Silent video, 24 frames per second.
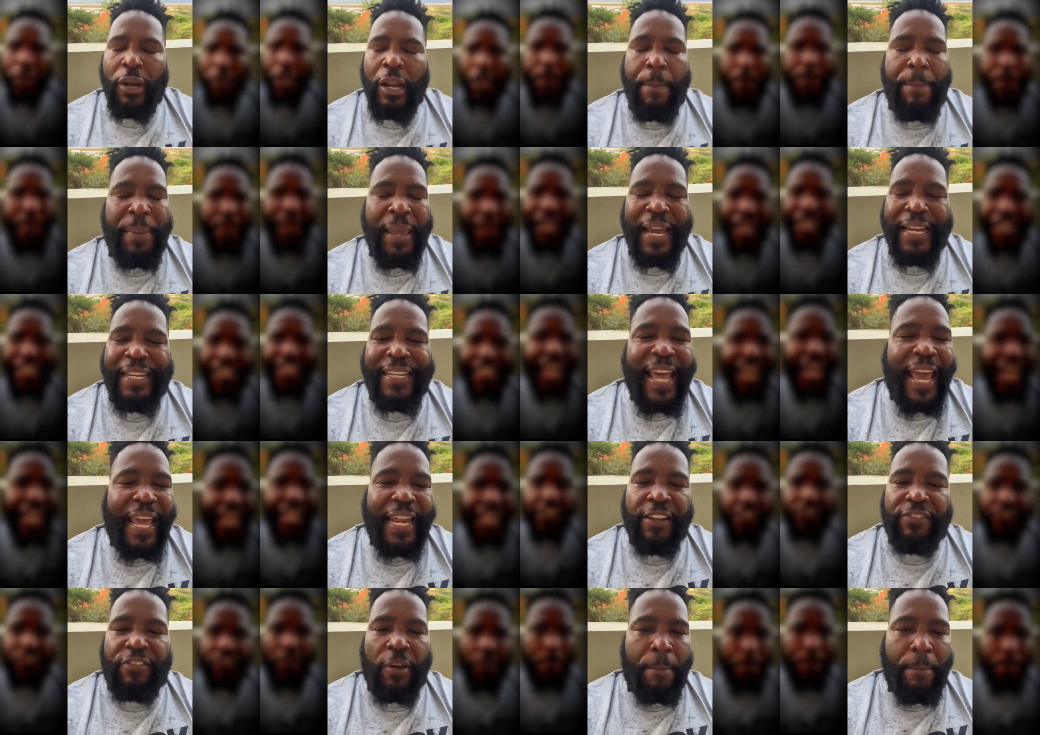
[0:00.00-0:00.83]
Speaker 1: You want to be a
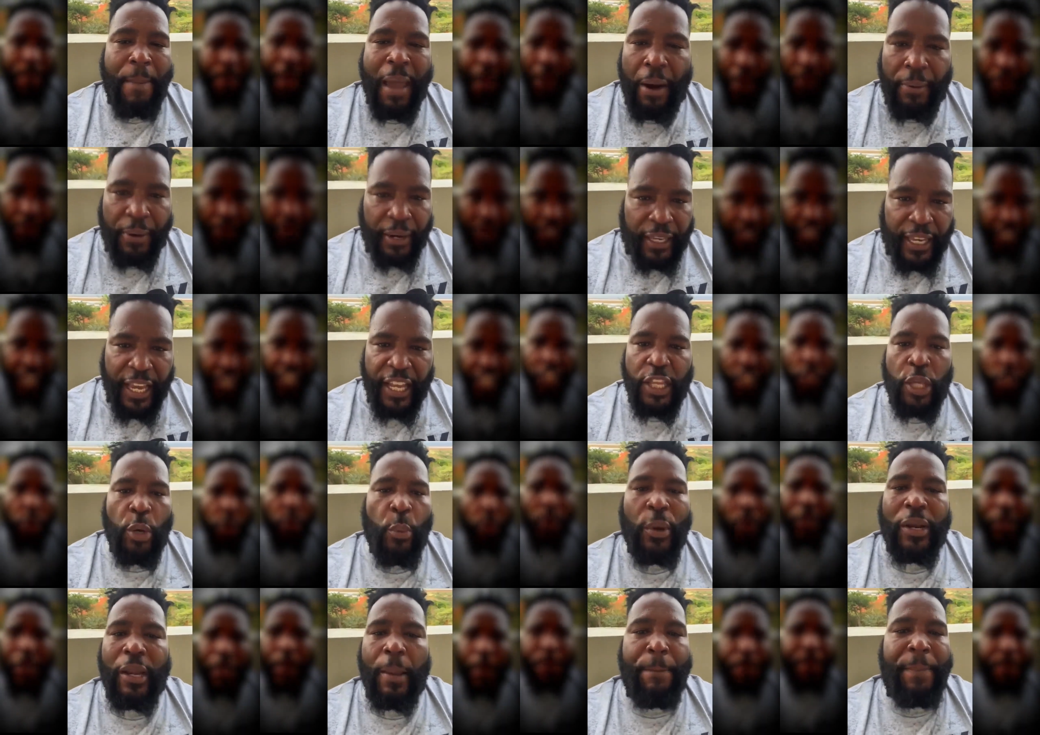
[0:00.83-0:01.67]
Native
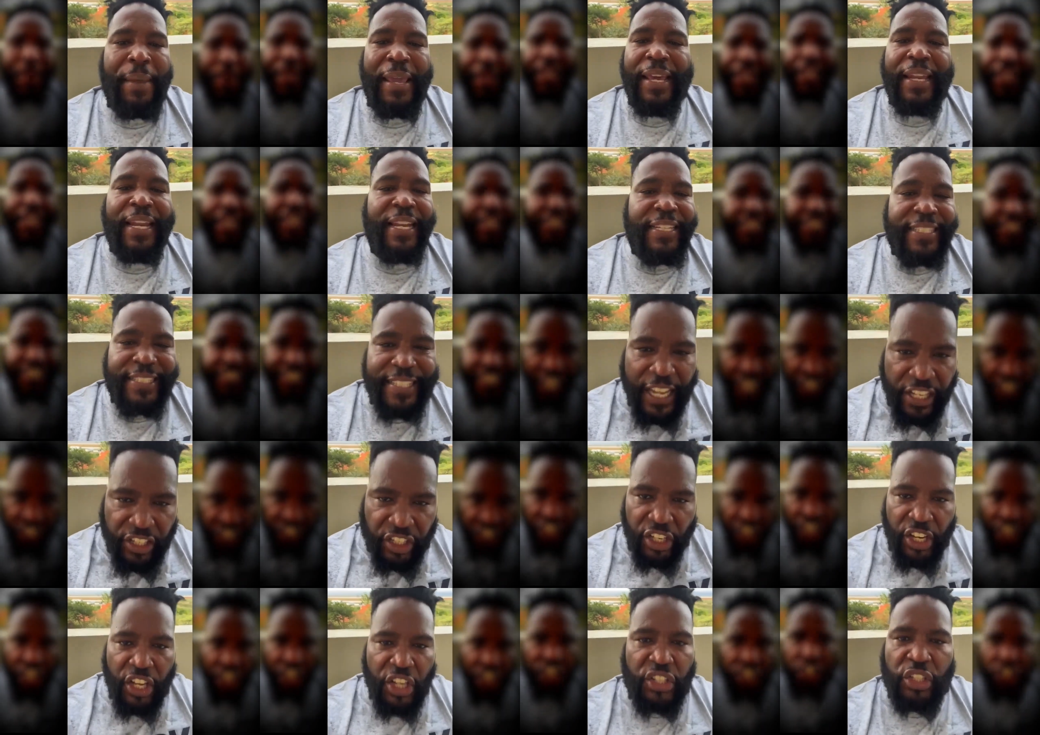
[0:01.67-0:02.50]
American, you want to be an
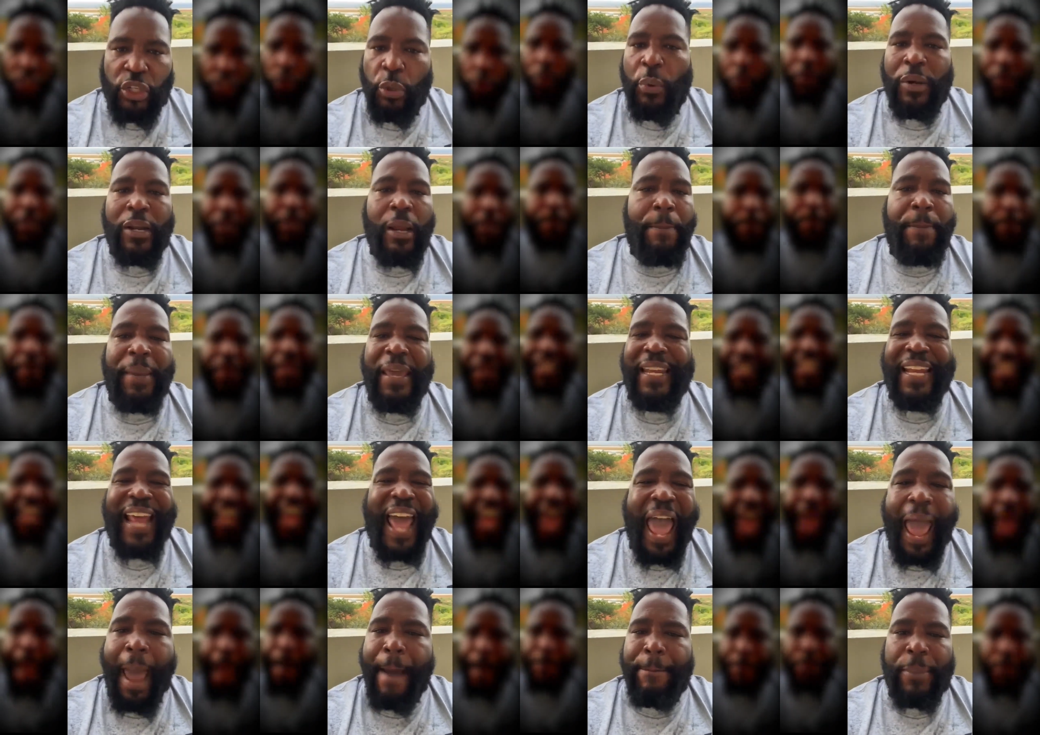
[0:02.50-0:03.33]
indigenous, you want to be
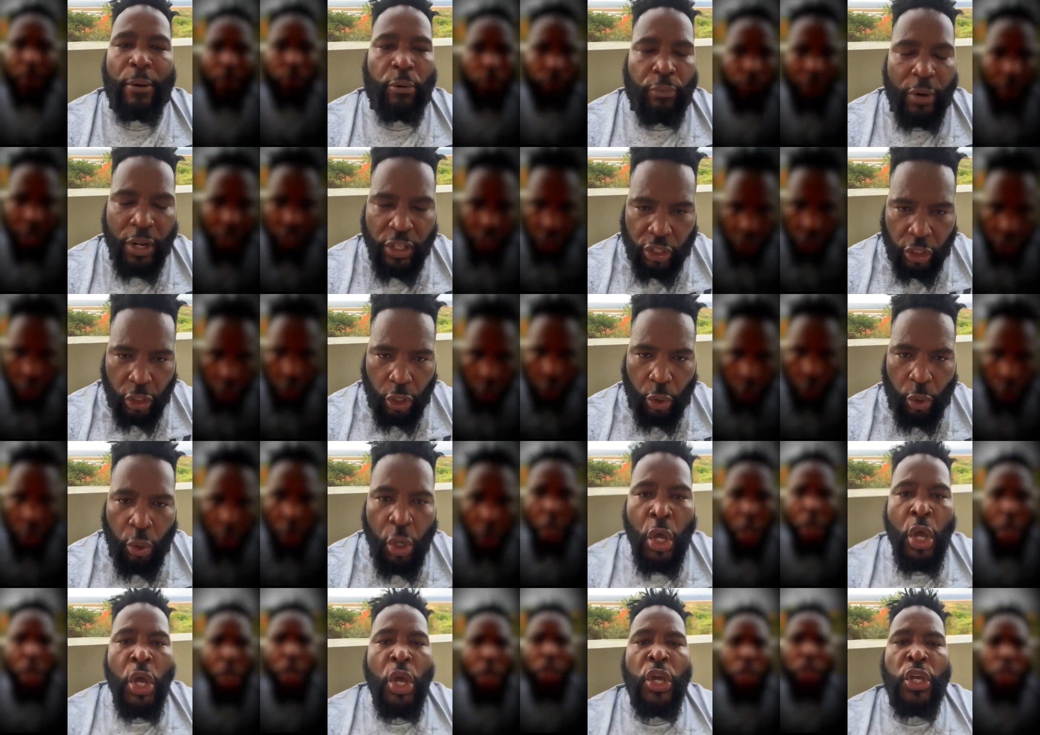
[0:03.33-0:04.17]
an Aboriginal,